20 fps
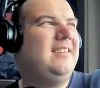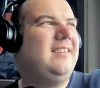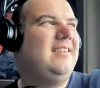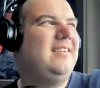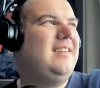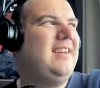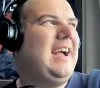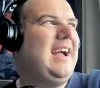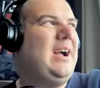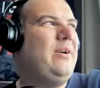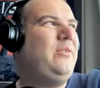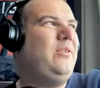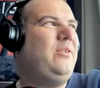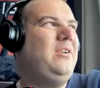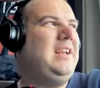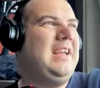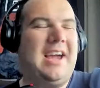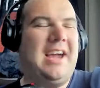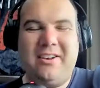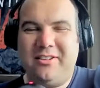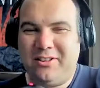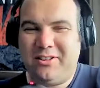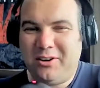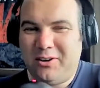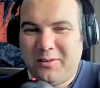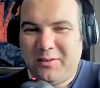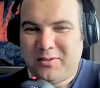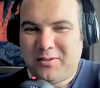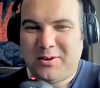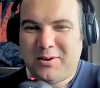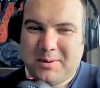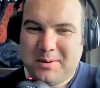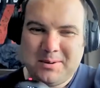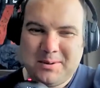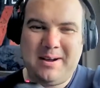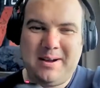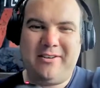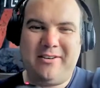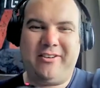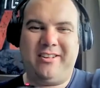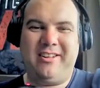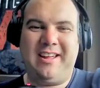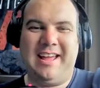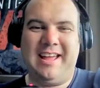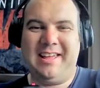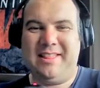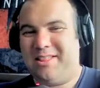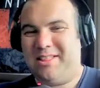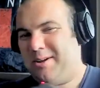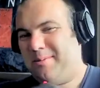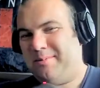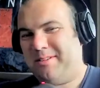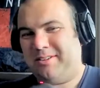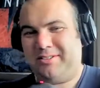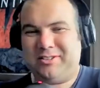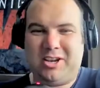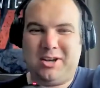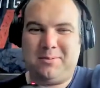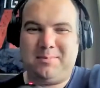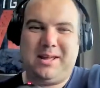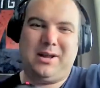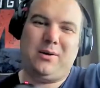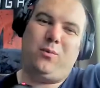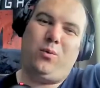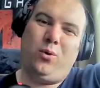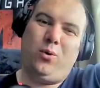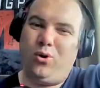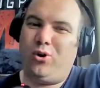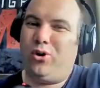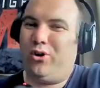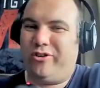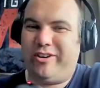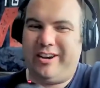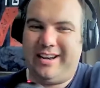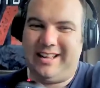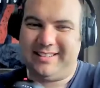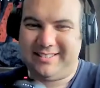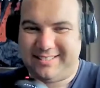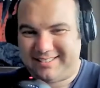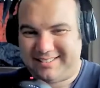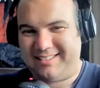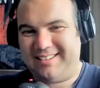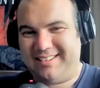how can Canada love them and America hate them? There's going to be a war, and it's